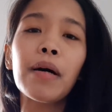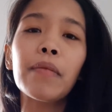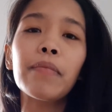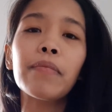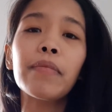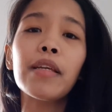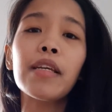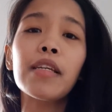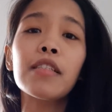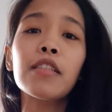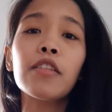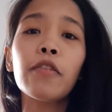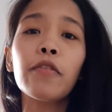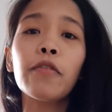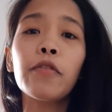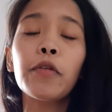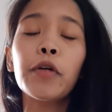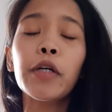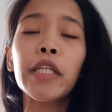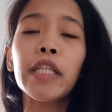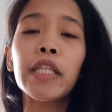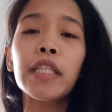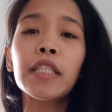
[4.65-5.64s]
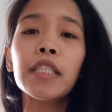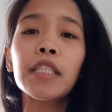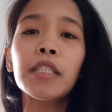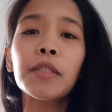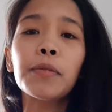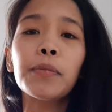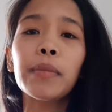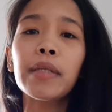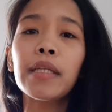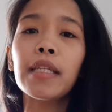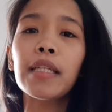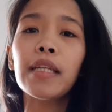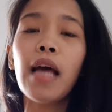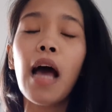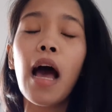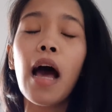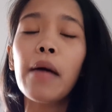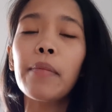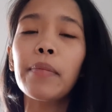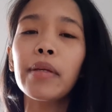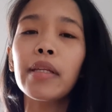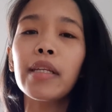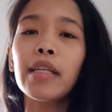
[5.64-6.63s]
updates of what's been
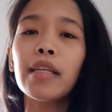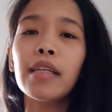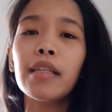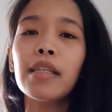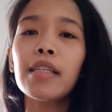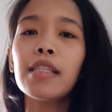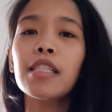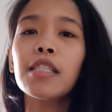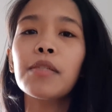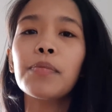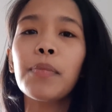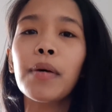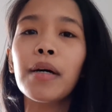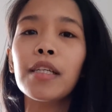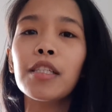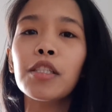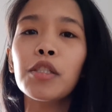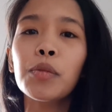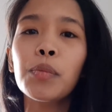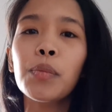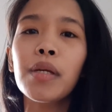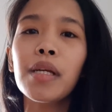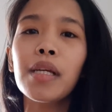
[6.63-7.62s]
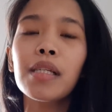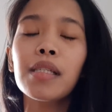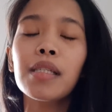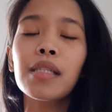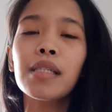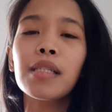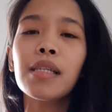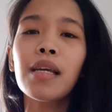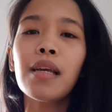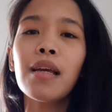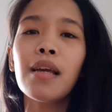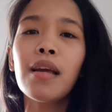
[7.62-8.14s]
happening these past weeks